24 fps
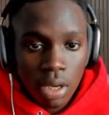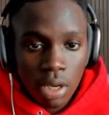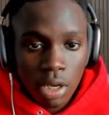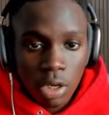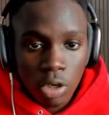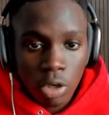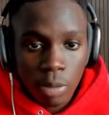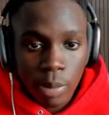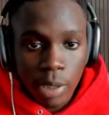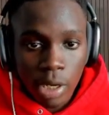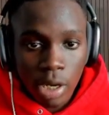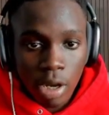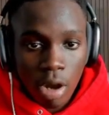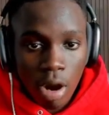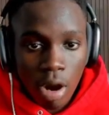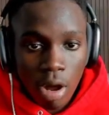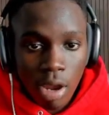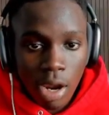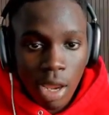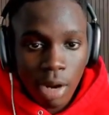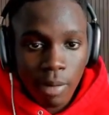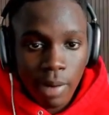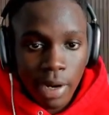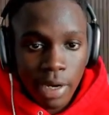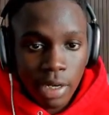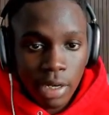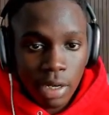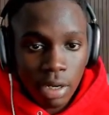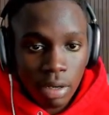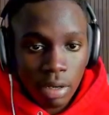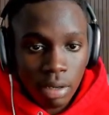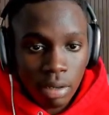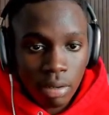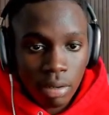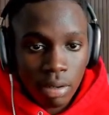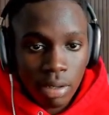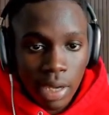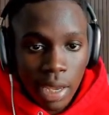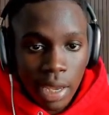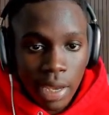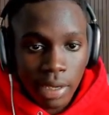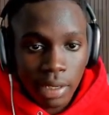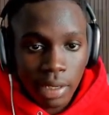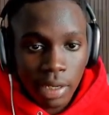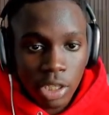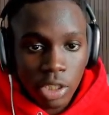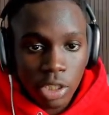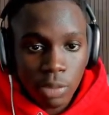There'll be a call out right here. Like,
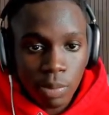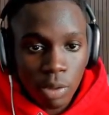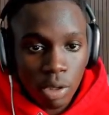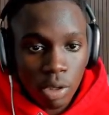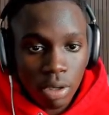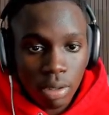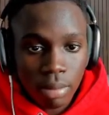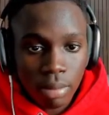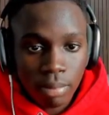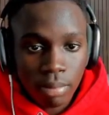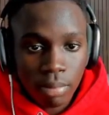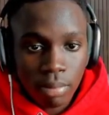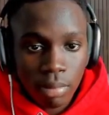let's put,